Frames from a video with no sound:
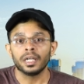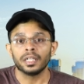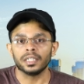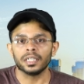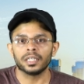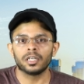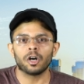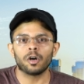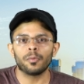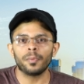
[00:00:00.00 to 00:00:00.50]

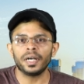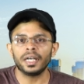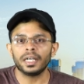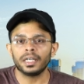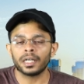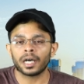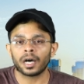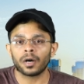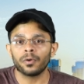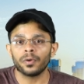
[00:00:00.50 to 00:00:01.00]
The government
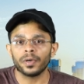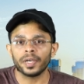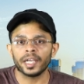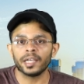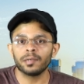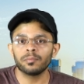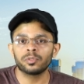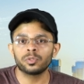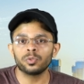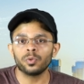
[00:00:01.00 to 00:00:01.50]
now
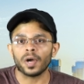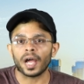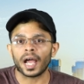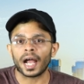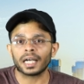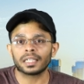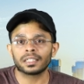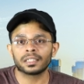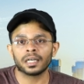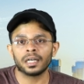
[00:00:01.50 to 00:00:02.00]
aims to
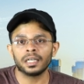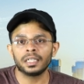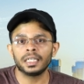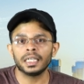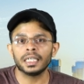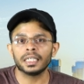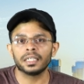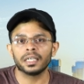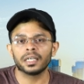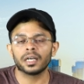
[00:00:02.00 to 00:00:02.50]
add
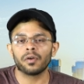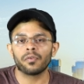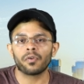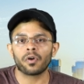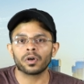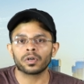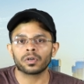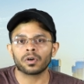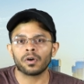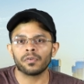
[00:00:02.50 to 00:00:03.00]
30
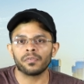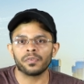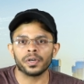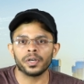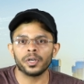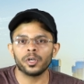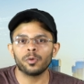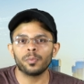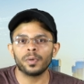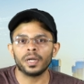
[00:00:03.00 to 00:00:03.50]
gigawatt of
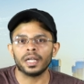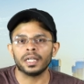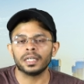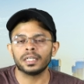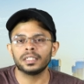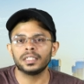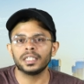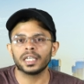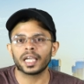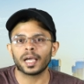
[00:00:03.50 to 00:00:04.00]
renewable
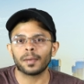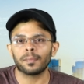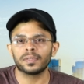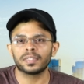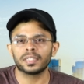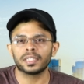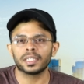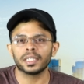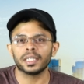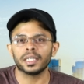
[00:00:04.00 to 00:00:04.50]
energy
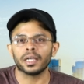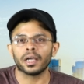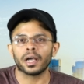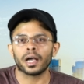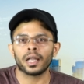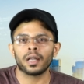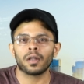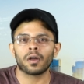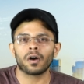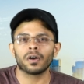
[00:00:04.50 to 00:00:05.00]
capacity
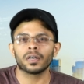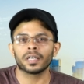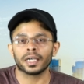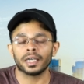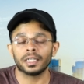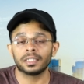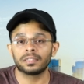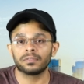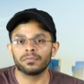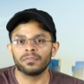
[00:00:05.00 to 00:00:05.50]
along
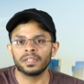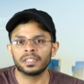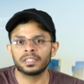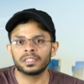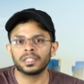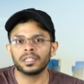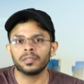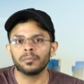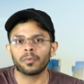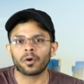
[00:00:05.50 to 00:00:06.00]
its
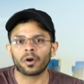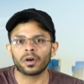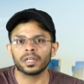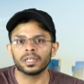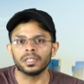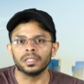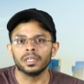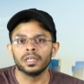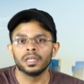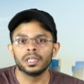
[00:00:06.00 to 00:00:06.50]
western
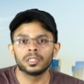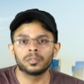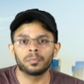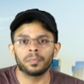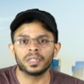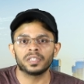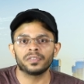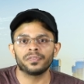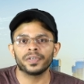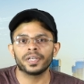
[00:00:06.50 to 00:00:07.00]
border,
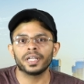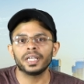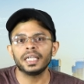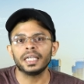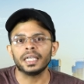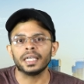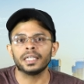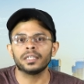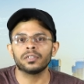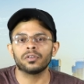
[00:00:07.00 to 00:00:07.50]

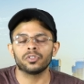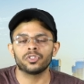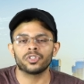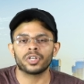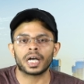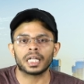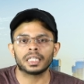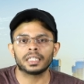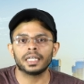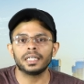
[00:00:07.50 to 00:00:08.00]
specifically in
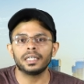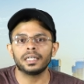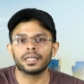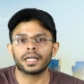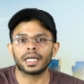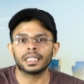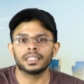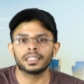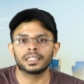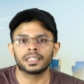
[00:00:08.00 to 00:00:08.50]
Gujarat and
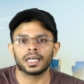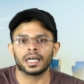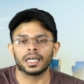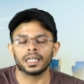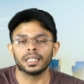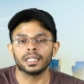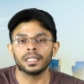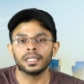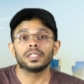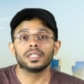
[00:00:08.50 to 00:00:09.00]

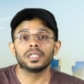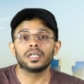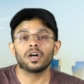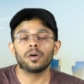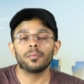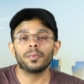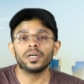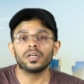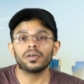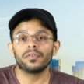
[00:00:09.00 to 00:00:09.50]
Rajasthan. The
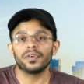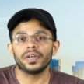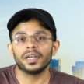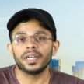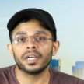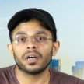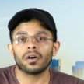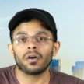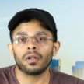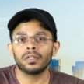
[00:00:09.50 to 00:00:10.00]
Government of
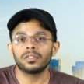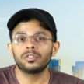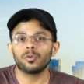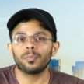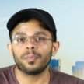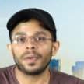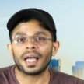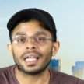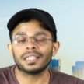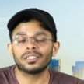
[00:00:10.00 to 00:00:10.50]
India also
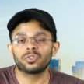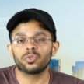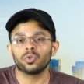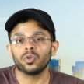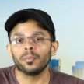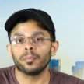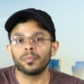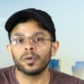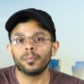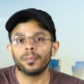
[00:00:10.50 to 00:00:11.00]
plans to
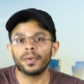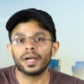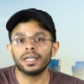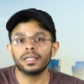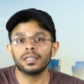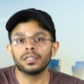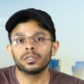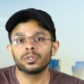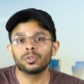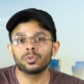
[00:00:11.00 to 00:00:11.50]

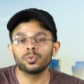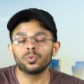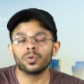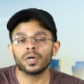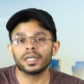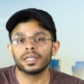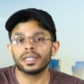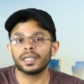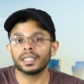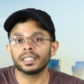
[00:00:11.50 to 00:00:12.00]
implement
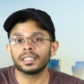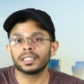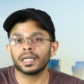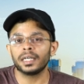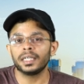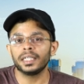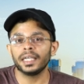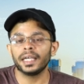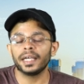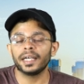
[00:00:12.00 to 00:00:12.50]

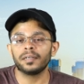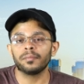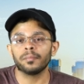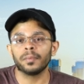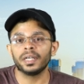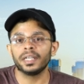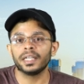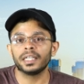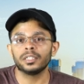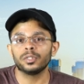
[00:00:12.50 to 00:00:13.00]
$238
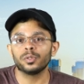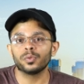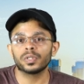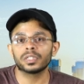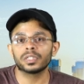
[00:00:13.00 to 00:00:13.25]
million